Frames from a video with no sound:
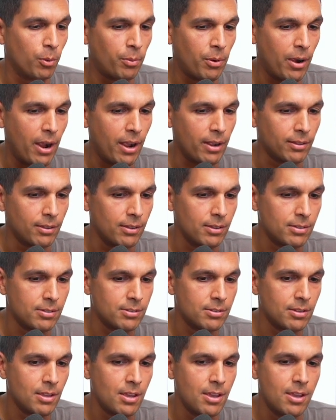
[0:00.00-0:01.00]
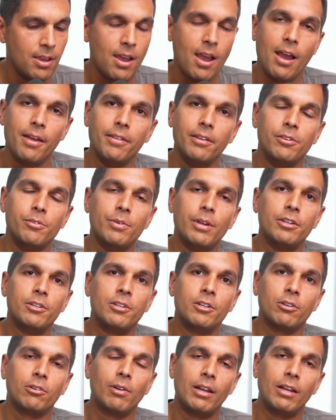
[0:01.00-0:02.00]
practice and then you
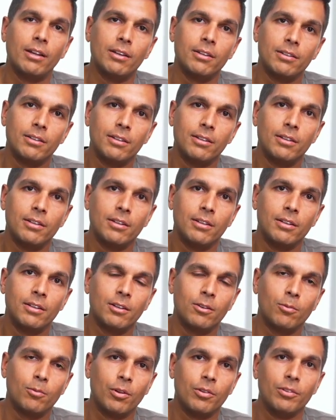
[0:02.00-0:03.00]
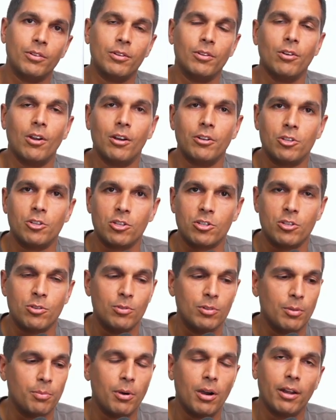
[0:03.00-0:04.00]
integrate it, where you're not just doing
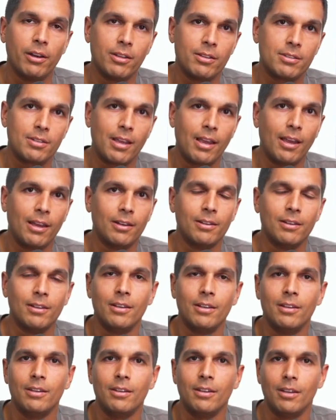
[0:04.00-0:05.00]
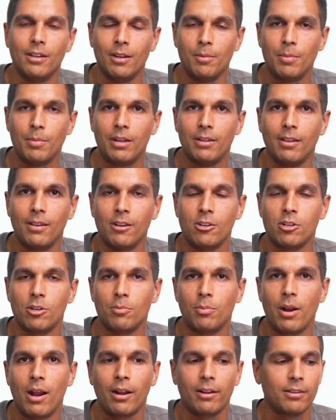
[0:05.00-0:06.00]
the body scan in a meditation
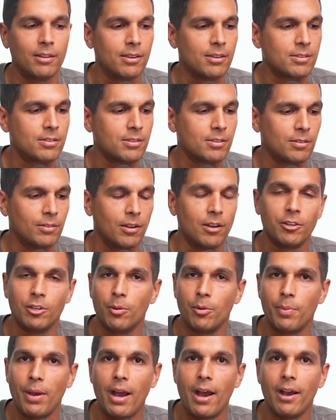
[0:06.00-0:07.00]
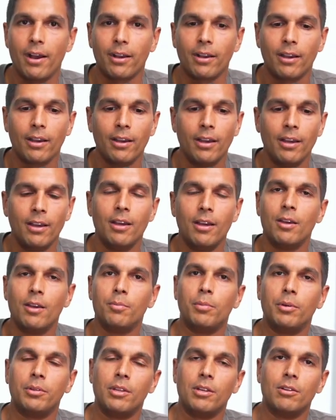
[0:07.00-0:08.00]
practice on your back,
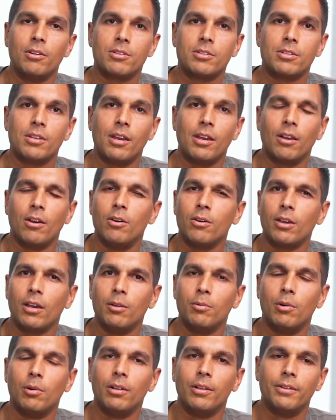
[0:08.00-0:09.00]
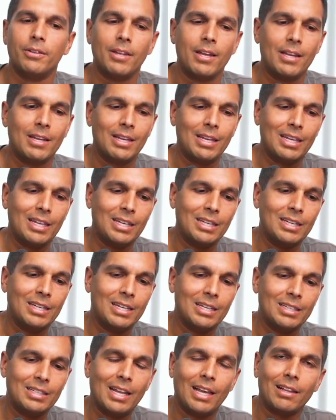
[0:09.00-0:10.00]
but then you're saying, okay, well, in
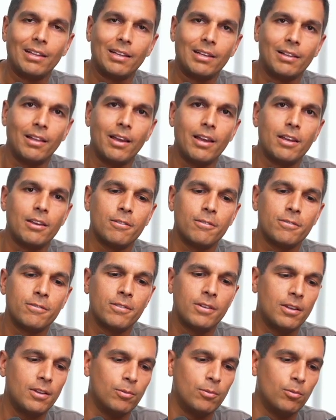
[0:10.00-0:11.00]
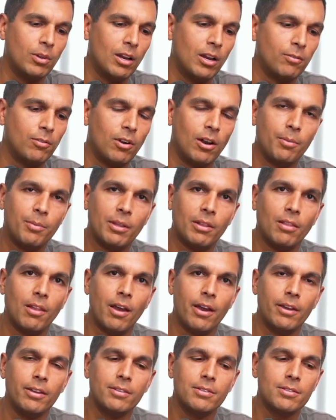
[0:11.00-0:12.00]
daily life, whenever I'm in
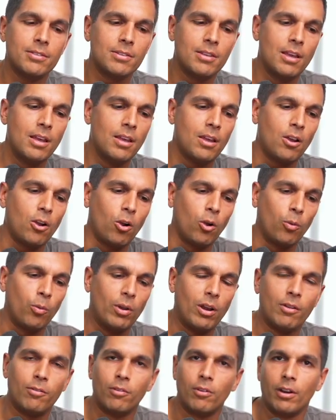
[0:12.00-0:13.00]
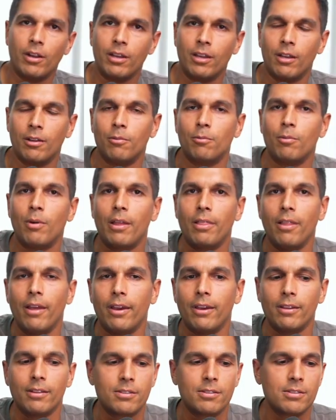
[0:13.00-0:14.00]
lines or whenever I hit red
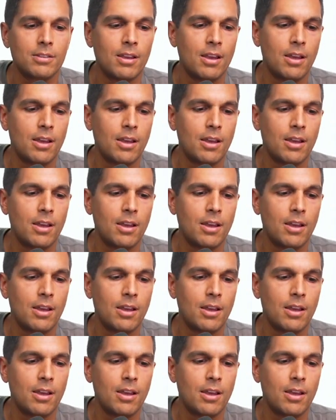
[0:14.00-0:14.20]
lights,